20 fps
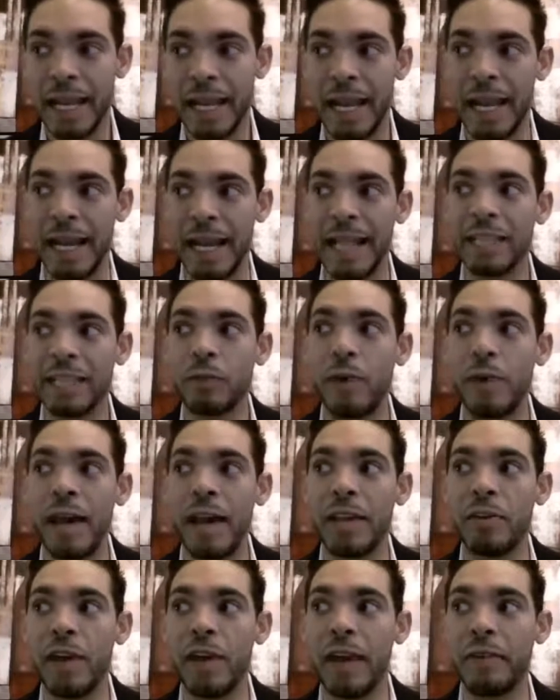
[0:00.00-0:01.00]
And that's why
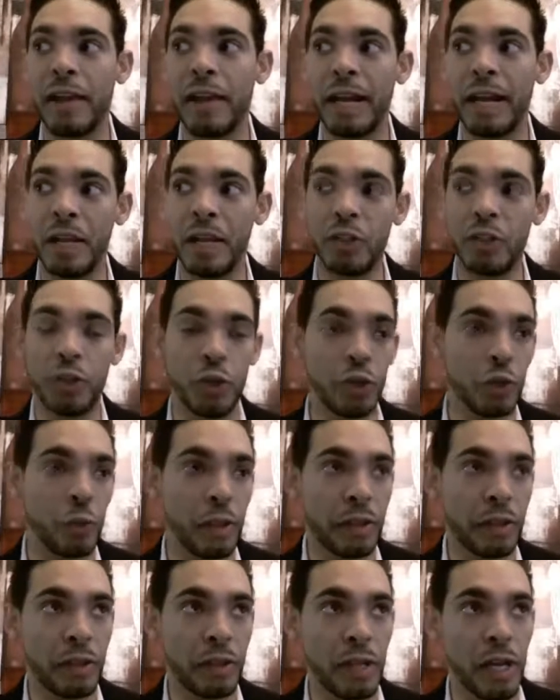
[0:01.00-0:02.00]
you have a lot of
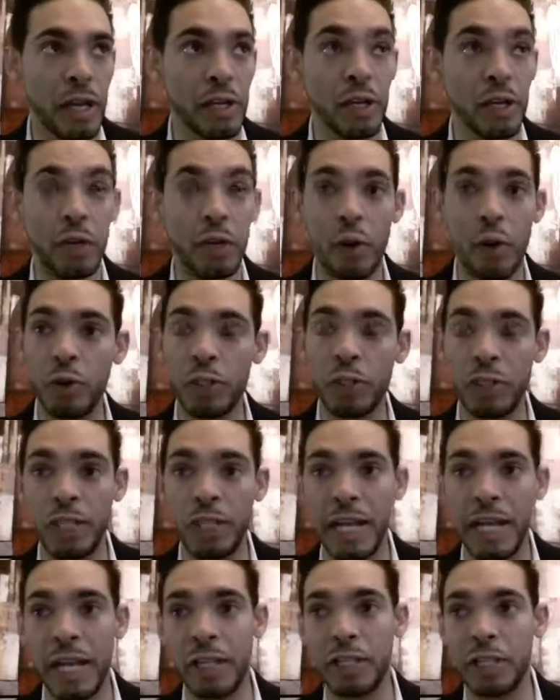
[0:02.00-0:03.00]
issues with uh,
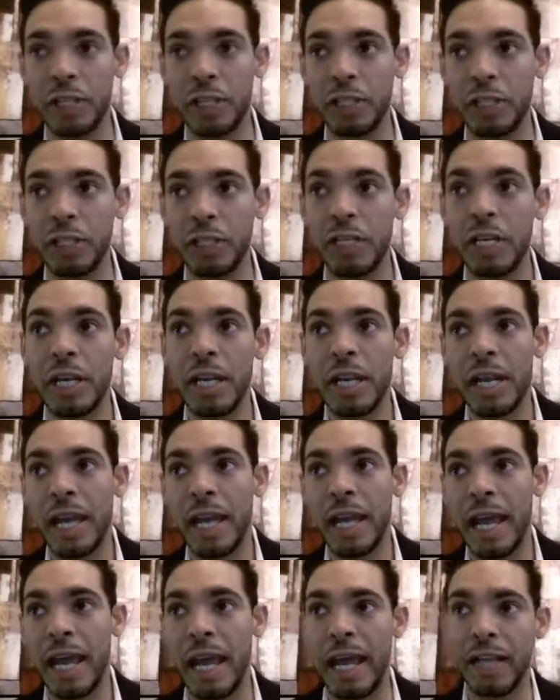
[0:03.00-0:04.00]
negotiation
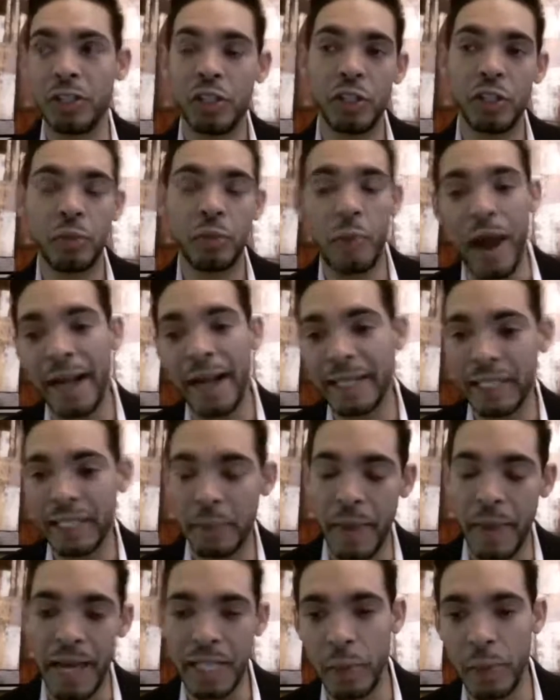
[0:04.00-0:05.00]
and just practice
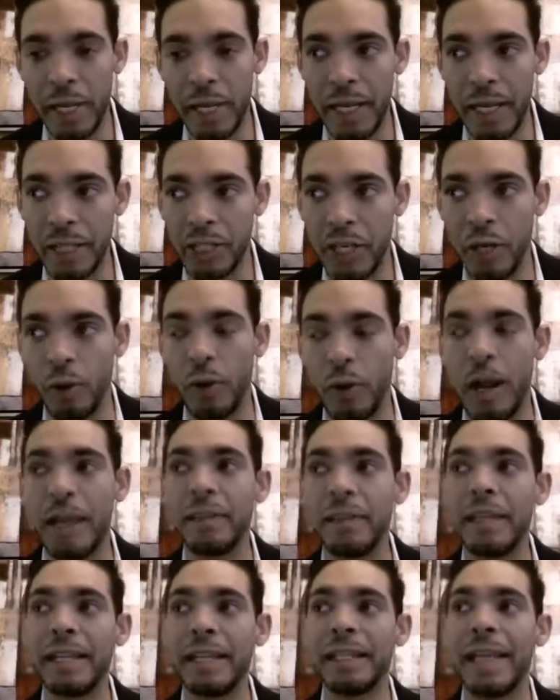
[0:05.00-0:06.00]
management in general. And I
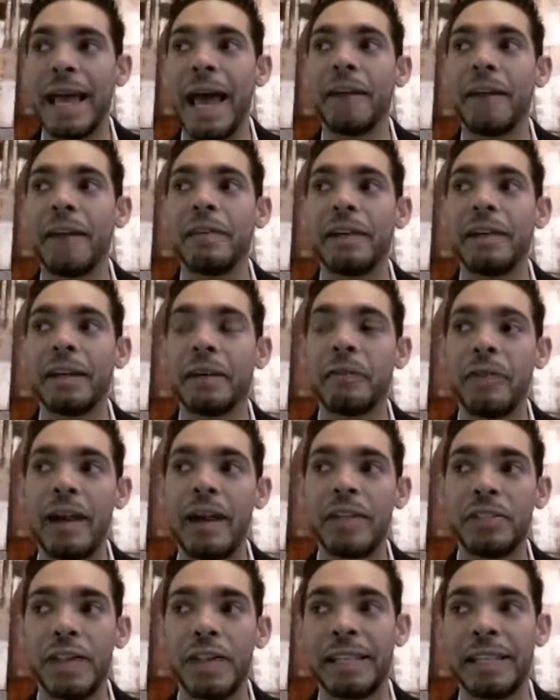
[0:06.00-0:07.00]
think that having a
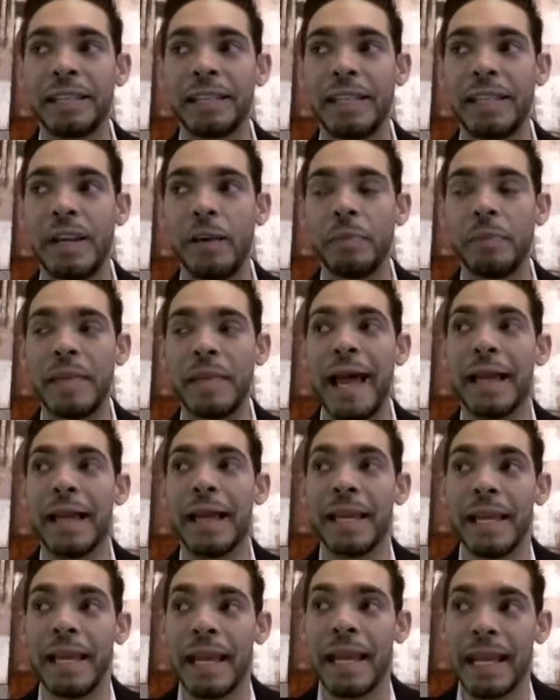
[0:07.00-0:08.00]
franchise set up
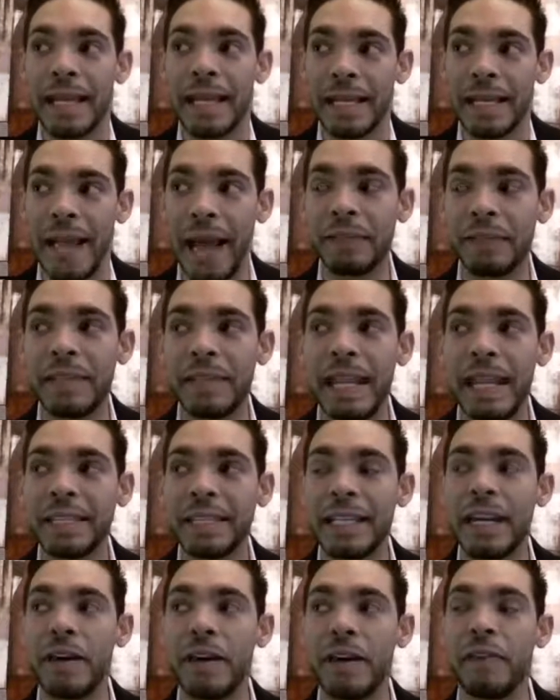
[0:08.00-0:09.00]
that kind of takes
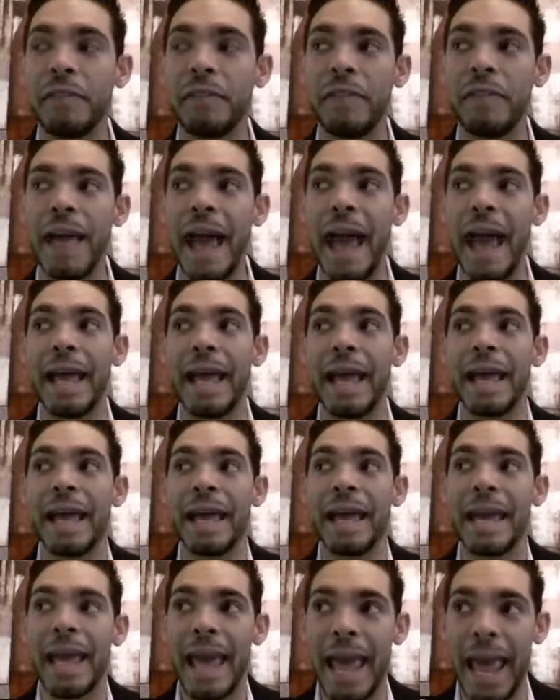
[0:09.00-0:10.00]
care of that
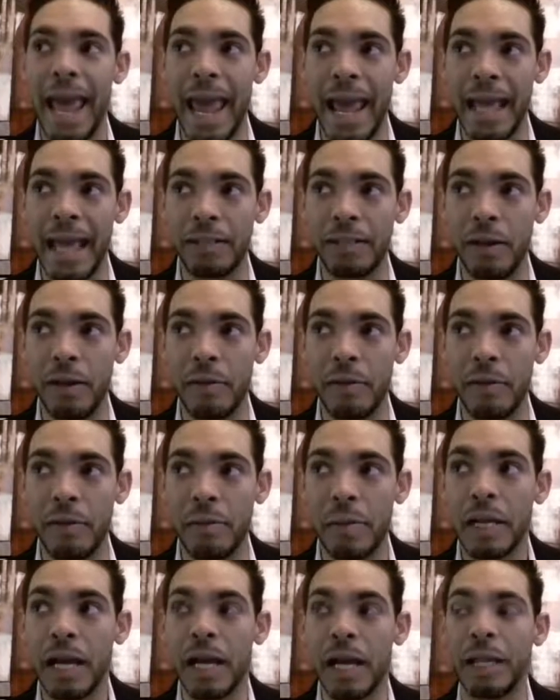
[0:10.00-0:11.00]
and
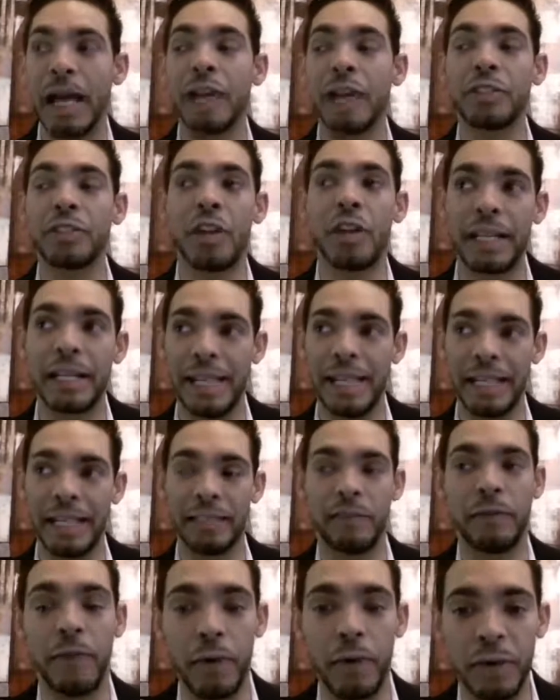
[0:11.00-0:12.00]
um, allows
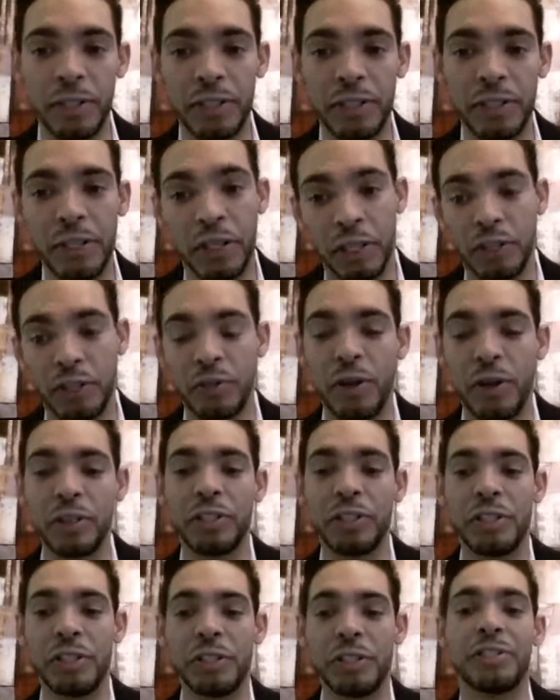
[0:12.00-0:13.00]
architects to focus on
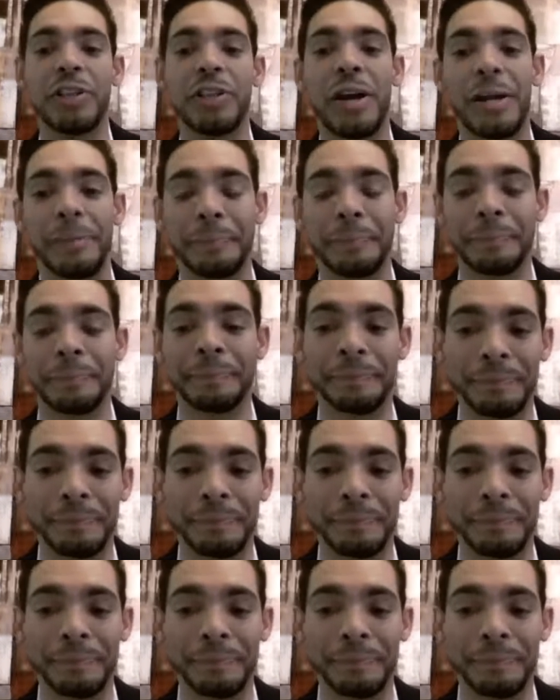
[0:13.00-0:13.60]
construction and design.